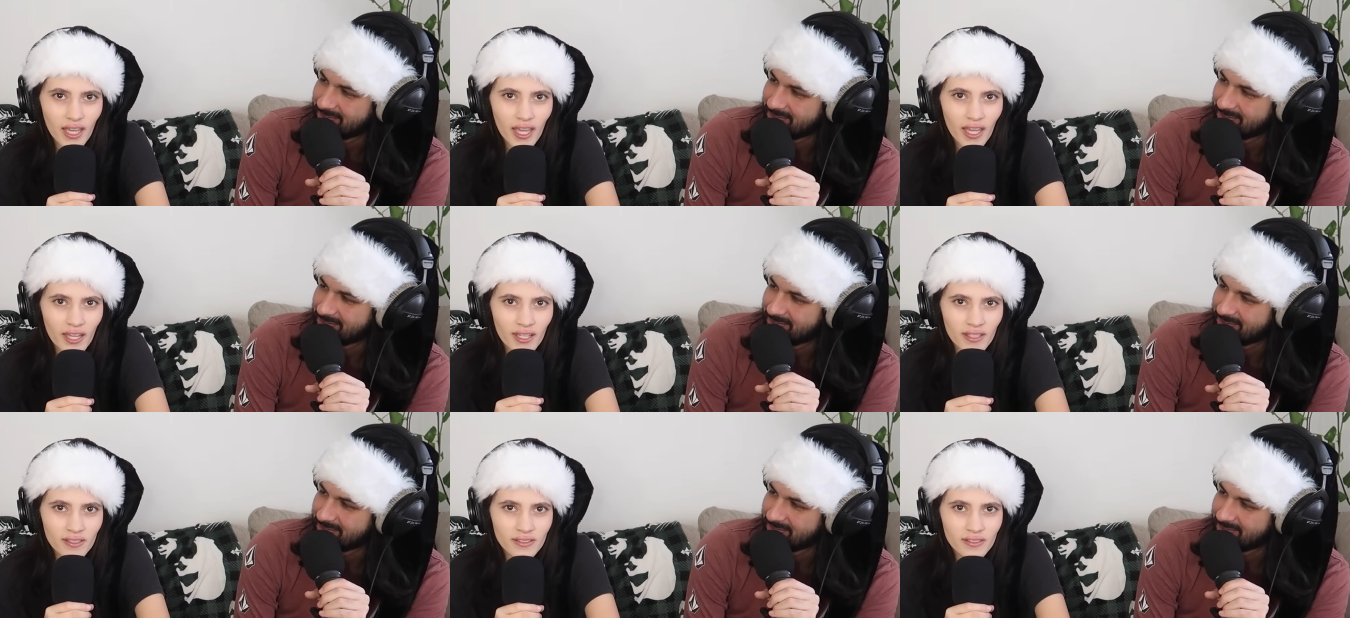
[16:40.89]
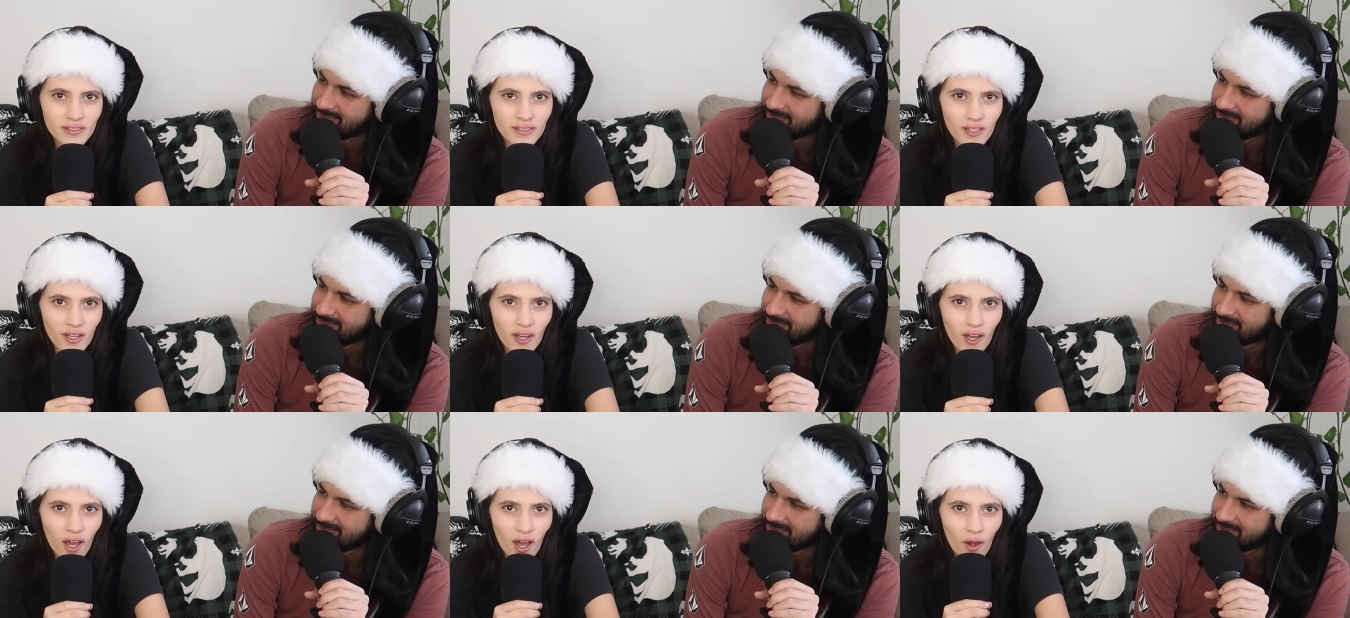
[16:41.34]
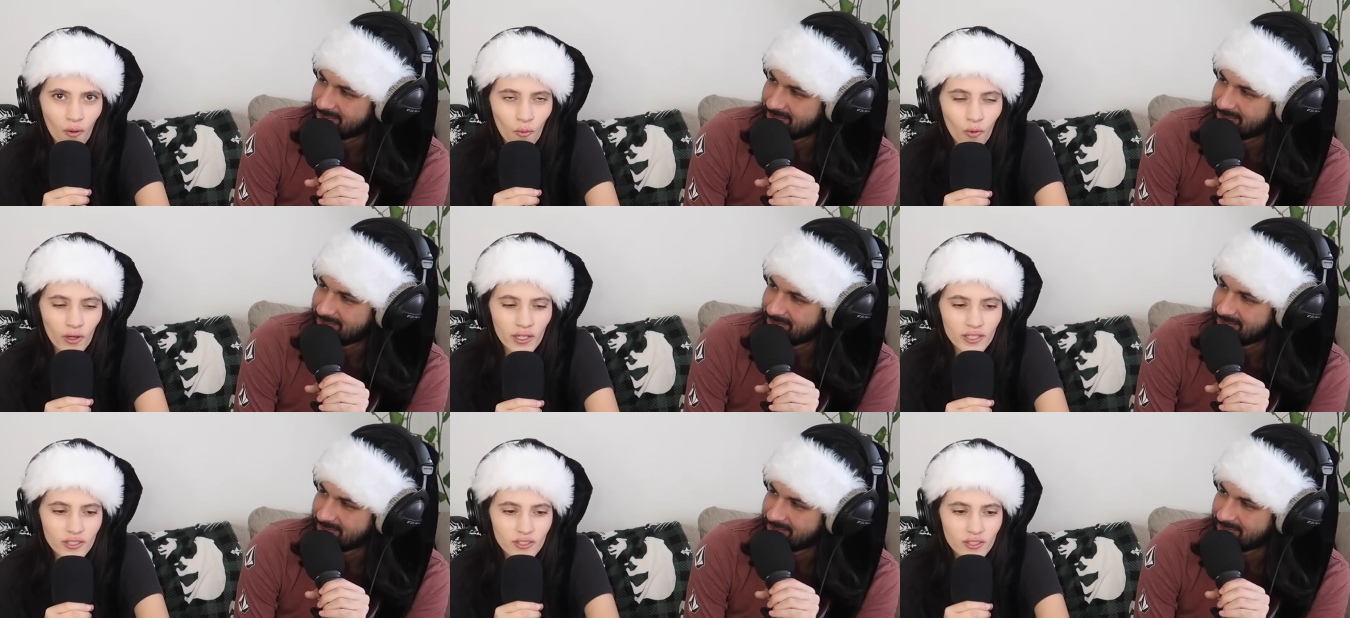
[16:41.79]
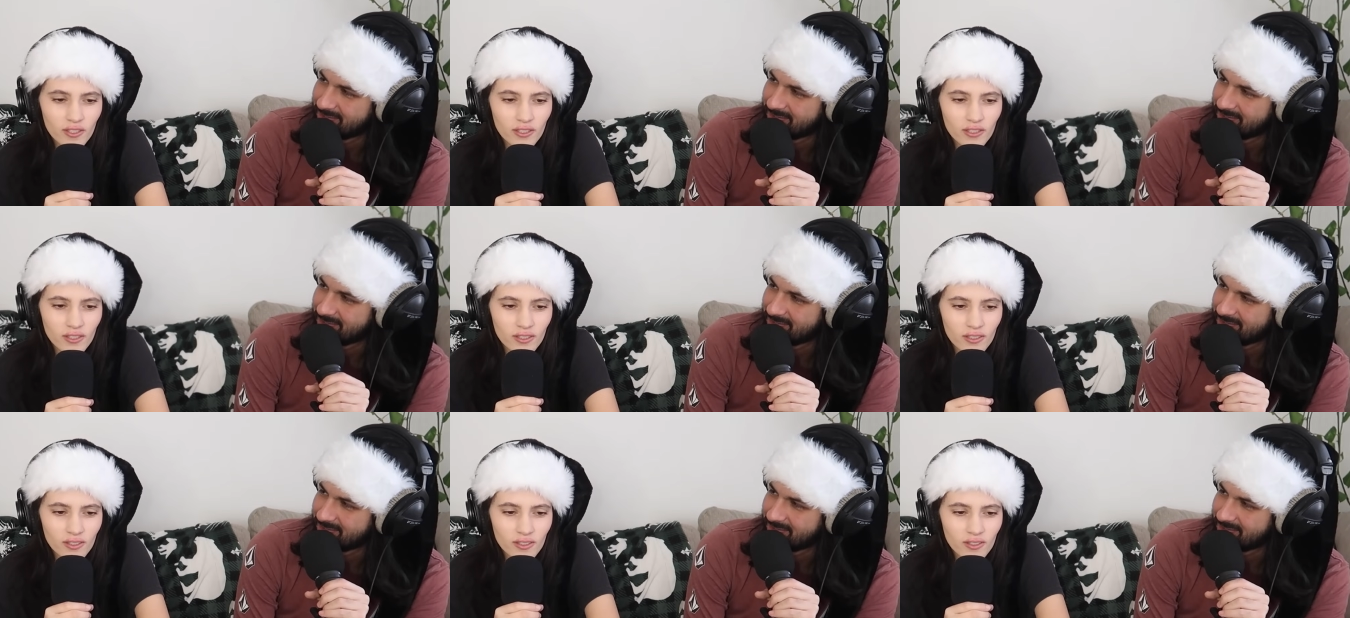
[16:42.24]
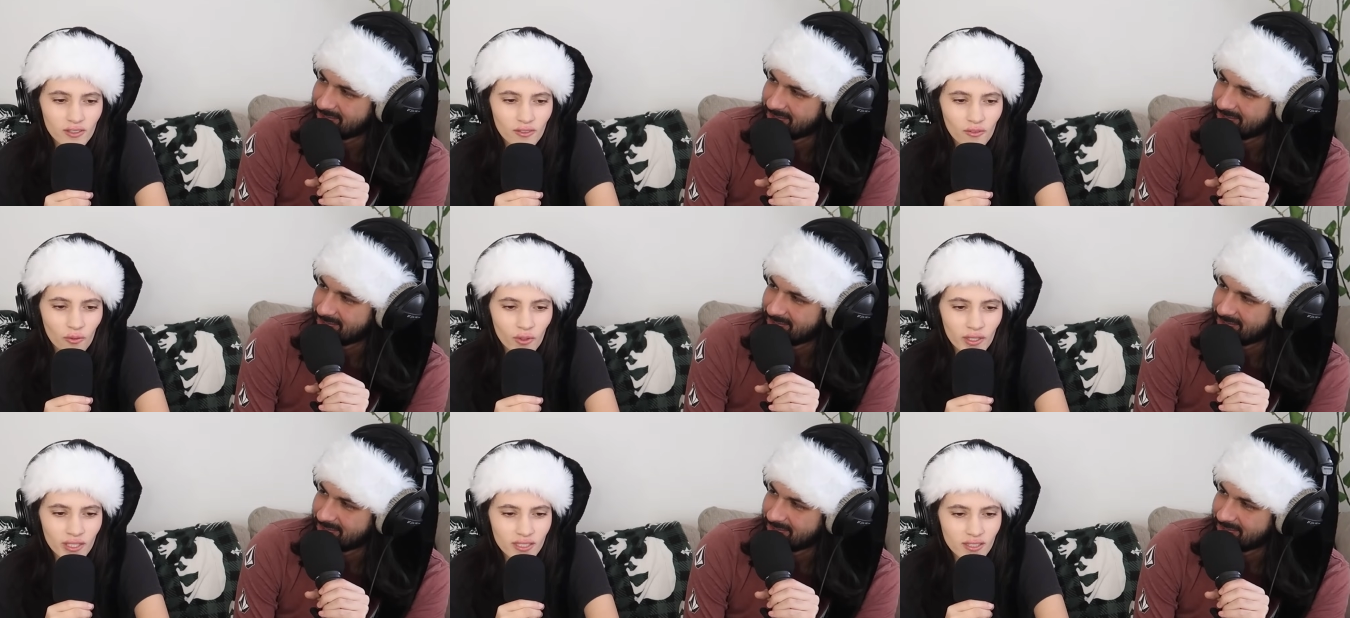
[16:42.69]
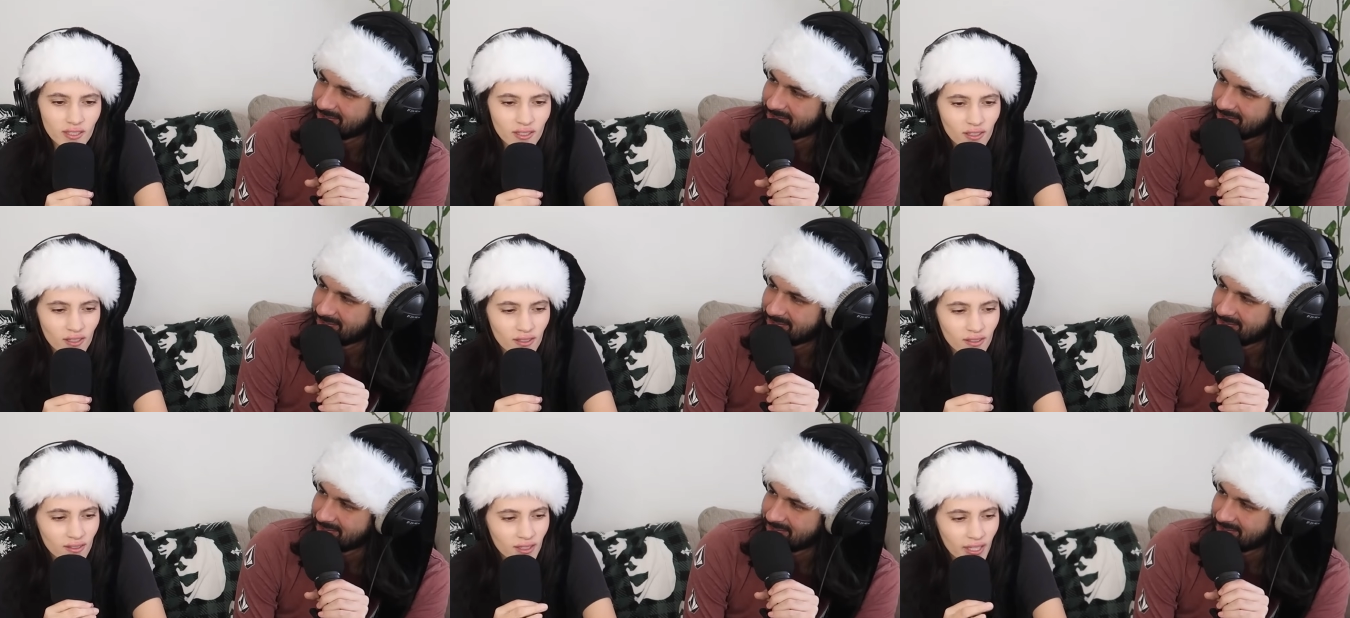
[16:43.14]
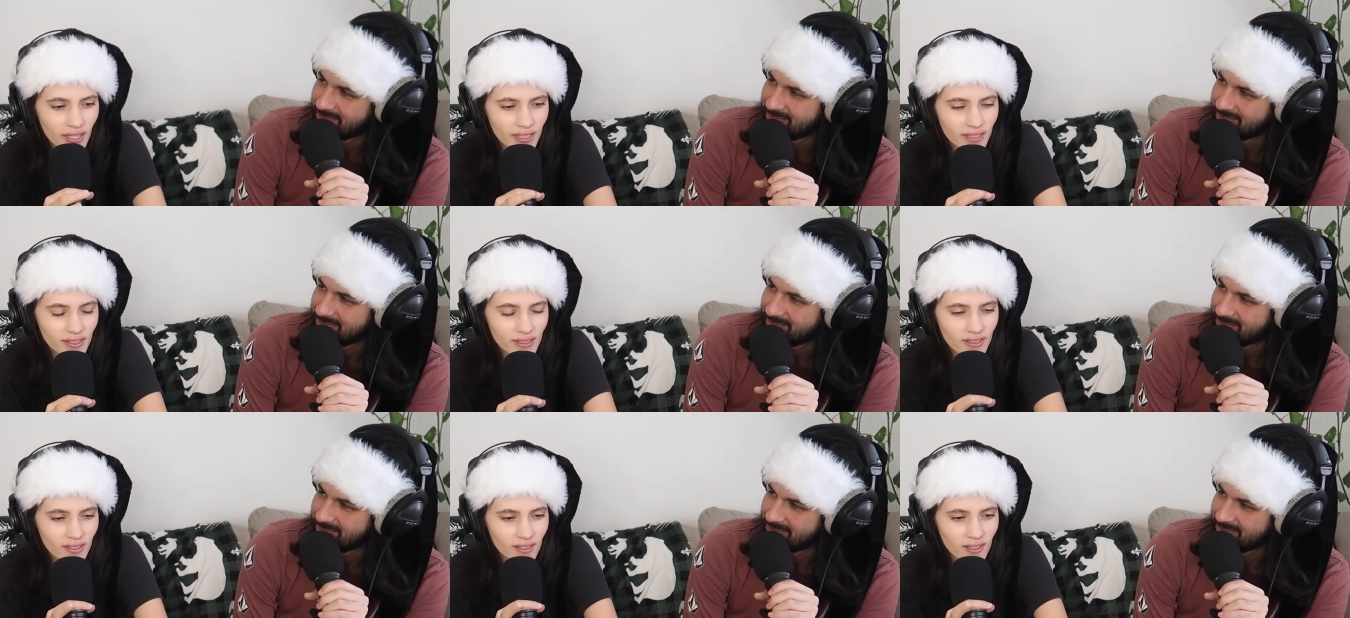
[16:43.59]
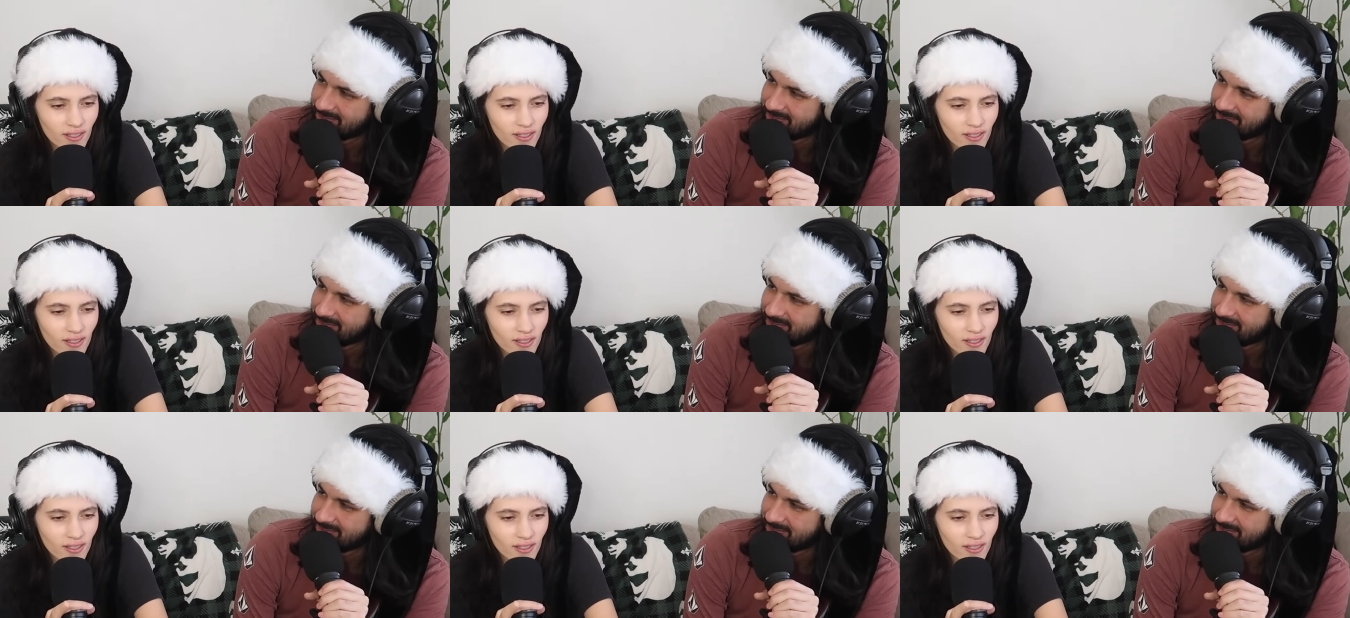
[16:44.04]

Speaker 1: And what is the what is the like